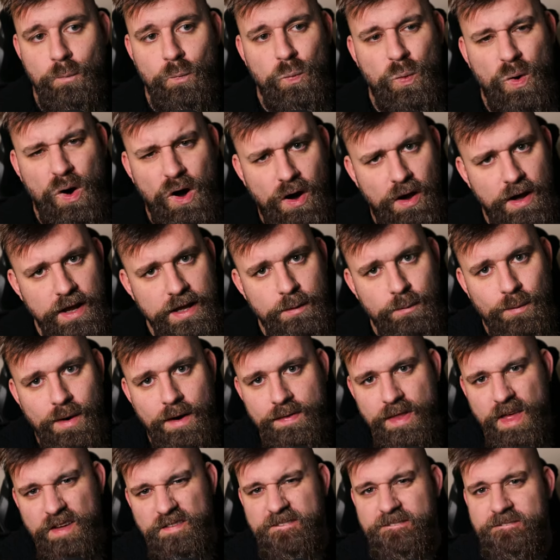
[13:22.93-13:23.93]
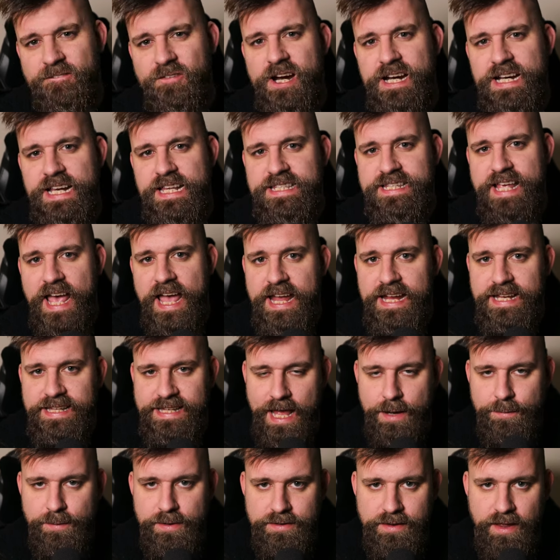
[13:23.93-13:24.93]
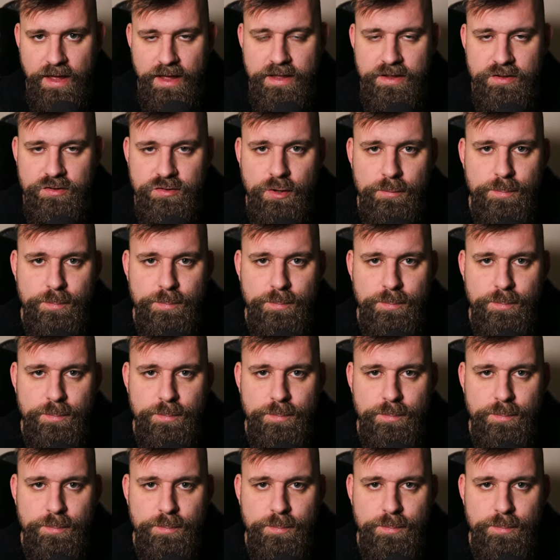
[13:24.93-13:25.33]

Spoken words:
Why? Well, they're free to take nowadays.